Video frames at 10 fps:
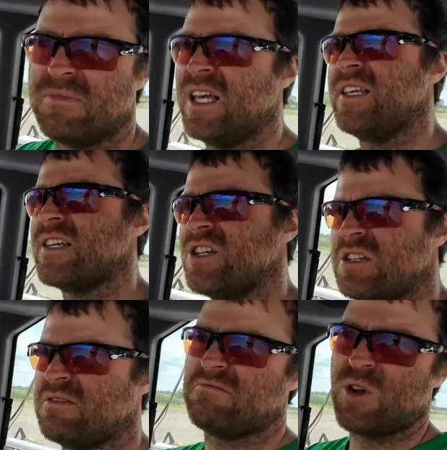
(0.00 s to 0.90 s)
He said
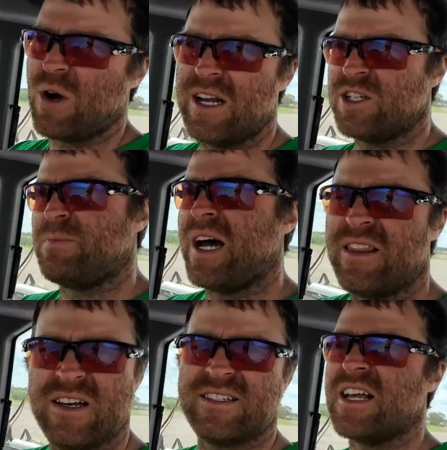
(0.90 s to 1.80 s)
just go ahead, just buy
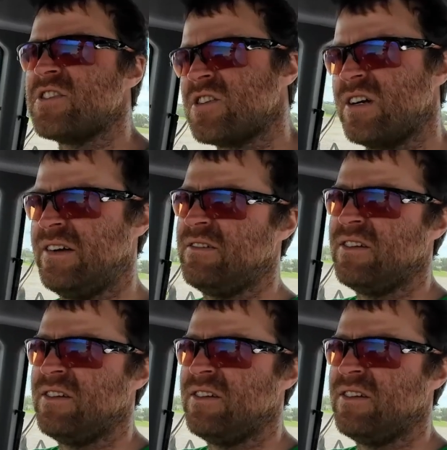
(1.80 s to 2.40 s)
the sensor and